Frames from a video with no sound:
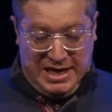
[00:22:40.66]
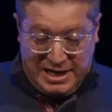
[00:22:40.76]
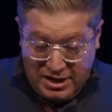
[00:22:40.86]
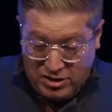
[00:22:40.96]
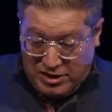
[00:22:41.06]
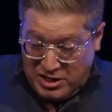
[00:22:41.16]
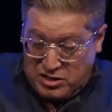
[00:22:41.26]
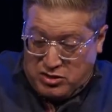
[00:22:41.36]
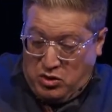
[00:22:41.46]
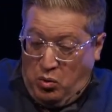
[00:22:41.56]
"here
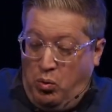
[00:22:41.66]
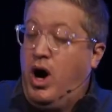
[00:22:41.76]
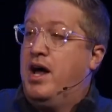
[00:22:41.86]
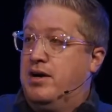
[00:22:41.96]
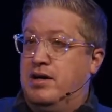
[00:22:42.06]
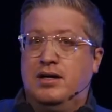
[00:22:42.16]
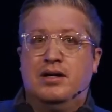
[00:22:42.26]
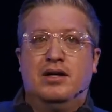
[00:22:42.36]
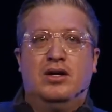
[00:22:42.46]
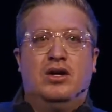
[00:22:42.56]
is water.
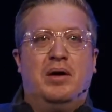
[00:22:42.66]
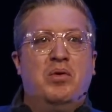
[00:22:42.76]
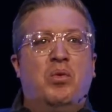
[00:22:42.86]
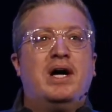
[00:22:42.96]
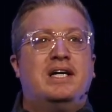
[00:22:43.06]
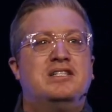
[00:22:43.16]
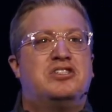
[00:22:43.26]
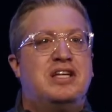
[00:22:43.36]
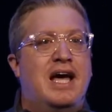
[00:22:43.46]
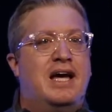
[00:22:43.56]
I mean, what can
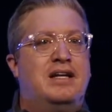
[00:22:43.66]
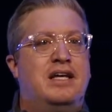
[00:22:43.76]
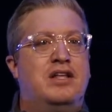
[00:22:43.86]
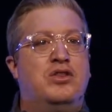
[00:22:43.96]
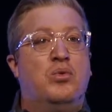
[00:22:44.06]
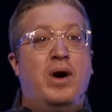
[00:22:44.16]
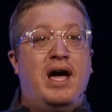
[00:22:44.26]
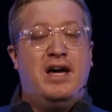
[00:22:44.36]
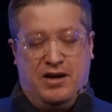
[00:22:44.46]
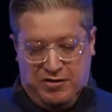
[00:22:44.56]
stand in the
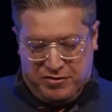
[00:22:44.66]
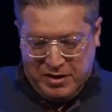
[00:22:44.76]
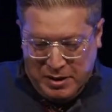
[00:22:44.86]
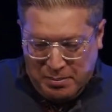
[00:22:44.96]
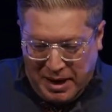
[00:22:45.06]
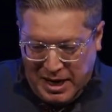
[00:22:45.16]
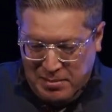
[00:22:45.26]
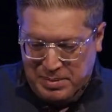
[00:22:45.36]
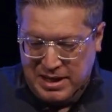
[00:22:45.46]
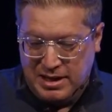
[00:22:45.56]
way of
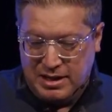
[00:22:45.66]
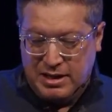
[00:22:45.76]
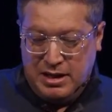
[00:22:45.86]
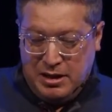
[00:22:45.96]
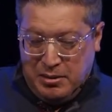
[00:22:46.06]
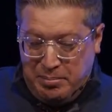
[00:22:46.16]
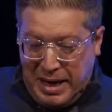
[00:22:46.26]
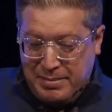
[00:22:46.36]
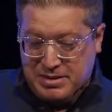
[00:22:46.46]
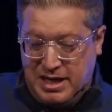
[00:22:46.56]
my being
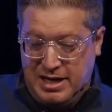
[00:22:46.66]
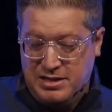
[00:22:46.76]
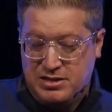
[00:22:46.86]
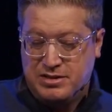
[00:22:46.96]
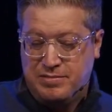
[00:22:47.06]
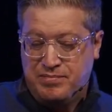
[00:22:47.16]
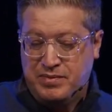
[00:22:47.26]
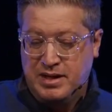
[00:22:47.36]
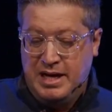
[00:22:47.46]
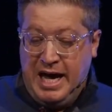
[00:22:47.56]
baptized?"
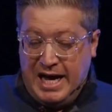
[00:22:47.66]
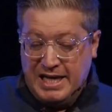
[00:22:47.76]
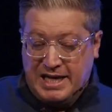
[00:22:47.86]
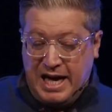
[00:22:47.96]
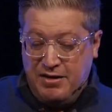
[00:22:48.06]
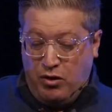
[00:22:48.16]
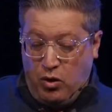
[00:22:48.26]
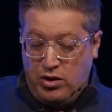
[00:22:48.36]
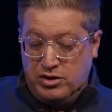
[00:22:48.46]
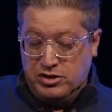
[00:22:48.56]
And he gave
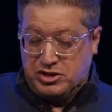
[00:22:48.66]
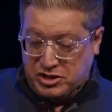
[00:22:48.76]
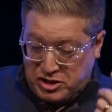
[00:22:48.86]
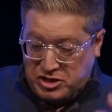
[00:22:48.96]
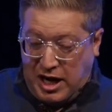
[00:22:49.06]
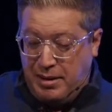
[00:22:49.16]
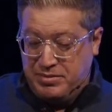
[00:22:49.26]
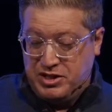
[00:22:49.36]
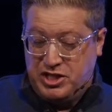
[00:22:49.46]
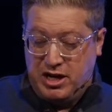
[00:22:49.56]
orders to
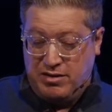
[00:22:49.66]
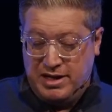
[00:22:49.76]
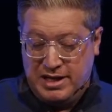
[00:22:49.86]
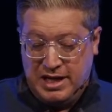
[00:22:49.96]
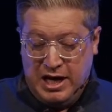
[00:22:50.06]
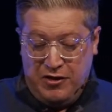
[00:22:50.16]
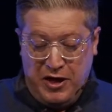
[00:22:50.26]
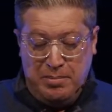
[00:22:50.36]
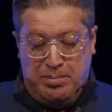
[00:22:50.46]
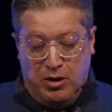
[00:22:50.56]
stop the chariot.
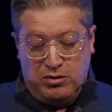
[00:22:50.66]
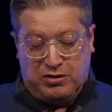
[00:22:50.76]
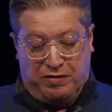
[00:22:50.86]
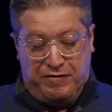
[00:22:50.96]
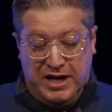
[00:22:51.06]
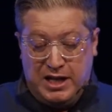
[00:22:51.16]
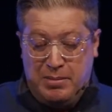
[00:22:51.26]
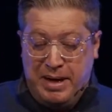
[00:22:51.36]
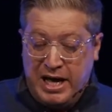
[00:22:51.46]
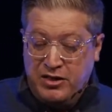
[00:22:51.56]
Then both
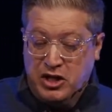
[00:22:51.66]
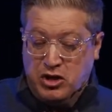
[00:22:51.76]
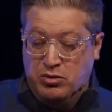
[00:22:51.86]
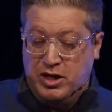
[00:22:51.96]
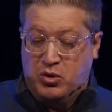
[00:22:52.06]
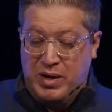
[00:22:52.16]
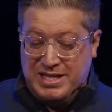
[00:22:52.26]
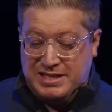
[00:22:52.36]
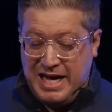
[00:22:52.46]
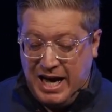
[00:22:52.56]
Philip and the eunuch
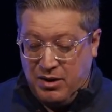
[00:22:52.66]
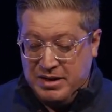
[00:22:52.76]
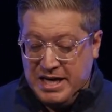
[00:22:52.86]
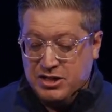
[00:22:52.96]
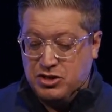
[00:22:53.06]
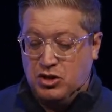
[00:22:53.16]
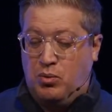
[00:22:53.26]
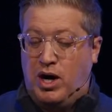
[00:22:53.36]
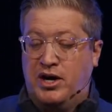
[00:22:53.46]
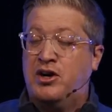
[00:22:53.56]
went down into the
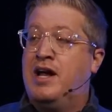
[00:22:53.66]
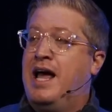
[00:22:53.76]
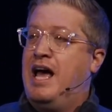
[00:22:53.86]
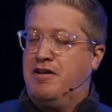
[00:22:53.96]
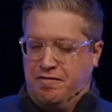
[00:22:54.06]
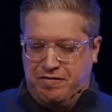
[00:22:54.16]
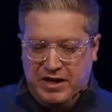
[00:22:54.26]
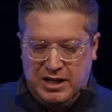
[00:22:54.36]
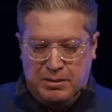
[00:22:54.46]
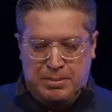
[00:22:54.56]
water, and
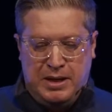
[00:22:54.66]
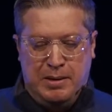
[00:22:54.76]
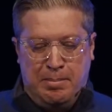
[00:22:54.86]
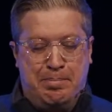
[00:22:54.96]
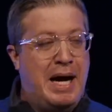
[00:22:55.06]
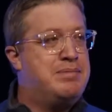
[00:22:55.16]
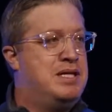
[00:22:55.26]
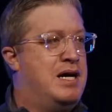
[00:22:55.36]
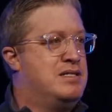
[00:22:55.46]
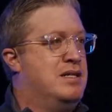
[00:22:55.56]
Philip
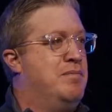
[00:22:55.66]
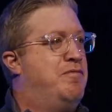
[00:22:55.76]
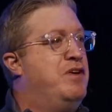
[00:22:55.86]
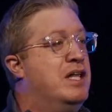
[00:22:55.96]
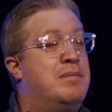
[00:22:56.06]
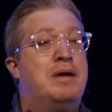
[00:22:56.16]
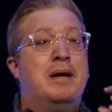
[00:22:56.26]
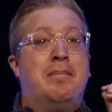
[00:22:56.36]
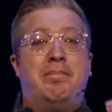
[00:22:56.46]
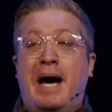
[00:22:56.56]
baptized him. Philip
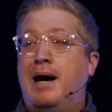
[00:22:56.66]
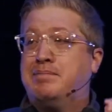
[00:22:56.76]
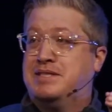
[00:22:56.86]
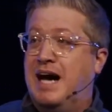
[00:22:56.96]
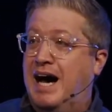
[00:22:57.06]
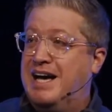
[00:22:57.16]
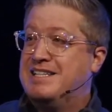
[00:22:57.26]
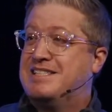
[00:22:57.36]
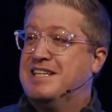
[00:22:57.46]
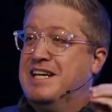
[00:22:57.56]

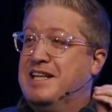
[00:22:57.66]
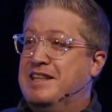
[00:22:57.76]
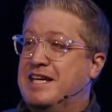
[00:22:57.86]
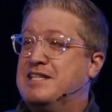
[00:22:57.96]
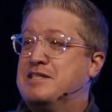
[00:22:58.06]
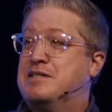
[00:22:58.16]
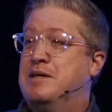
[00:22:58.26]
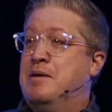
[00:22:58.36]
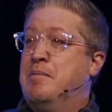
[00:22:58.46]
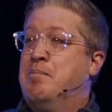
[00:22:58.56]
baptized this
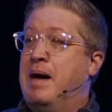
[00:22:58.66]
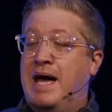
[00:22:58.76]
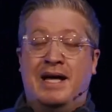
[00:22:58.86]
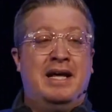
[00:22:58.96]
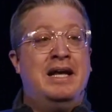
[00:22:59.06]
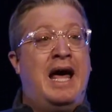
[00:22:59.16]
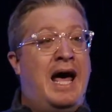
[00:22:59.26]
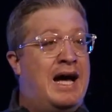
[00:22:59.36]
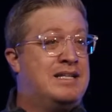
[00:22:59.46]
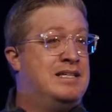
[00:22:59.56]
man, an
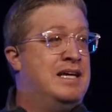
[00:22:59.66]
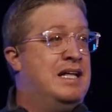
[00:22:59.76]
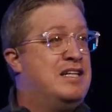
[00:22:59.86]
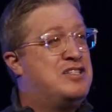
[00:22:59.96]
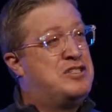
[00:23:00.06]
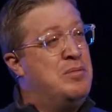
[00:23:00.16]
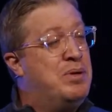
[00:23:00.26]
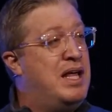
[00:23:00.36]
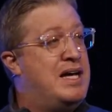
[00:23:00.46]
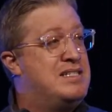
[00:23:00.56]
act that
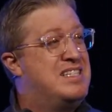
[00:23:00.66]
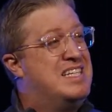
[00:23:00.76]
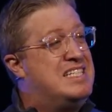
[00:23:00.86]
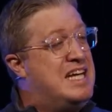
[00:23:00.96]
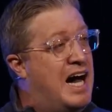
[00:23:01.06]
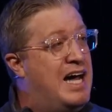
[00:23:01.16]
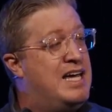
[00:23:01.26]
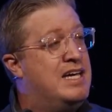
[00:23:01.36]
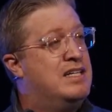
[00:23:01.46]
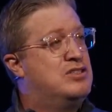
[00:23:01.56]
symbolizes the
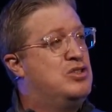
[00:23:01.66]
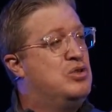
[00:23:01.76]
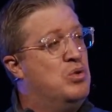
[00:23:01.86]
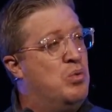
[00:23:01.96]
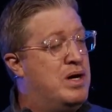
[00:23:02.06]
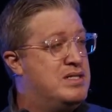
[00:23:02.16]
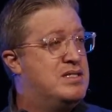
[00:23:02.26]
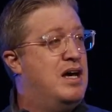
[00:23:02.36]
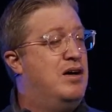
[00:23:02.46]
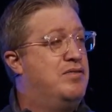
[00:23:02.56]
dying to
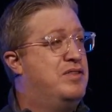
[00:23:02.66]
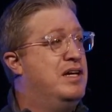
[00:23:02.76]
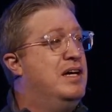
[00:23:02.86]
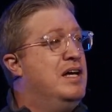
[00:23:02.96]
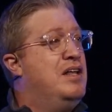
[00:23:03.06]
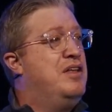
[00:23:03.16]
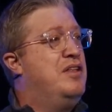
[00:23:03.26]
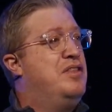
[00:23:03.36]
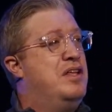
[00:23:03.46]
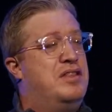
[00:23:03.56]
oneself,
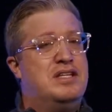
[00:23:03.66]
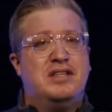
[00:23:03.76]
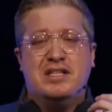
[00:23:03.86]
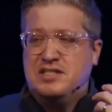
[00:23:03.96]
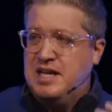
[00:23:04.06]
the